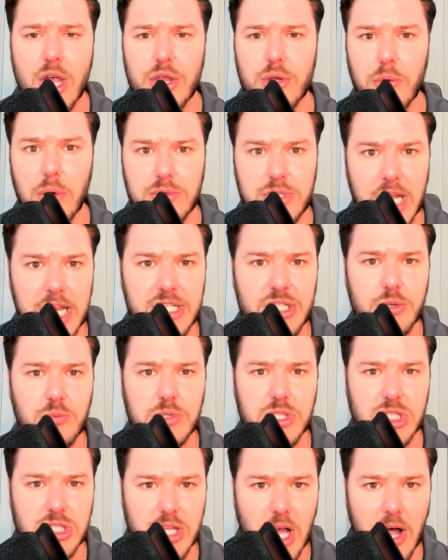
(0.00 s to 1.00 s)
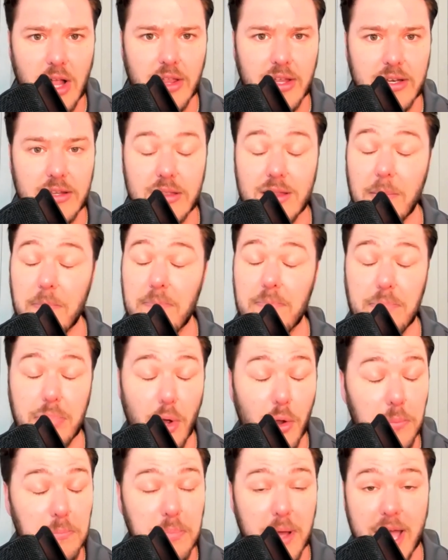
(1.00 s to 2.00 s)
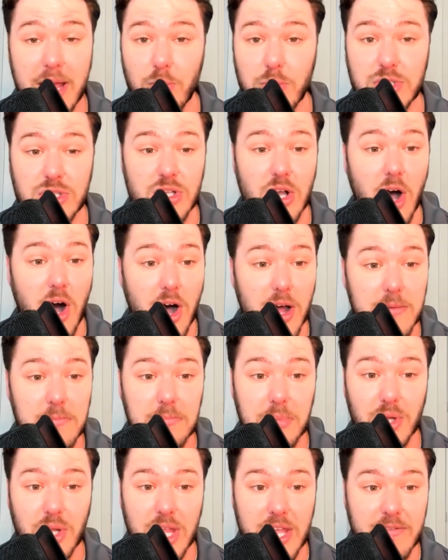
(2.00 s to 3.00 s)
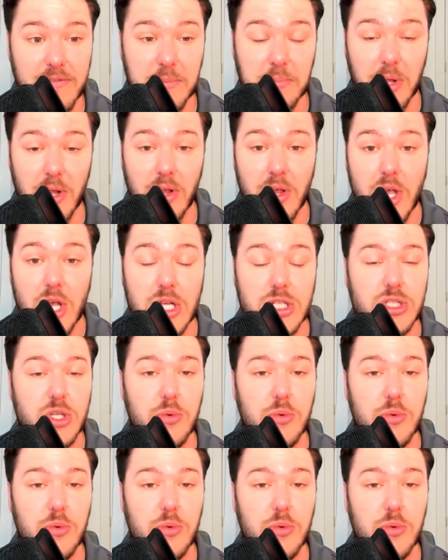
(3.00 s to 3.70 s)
The rotation was solid. The bullpen was unbelievable.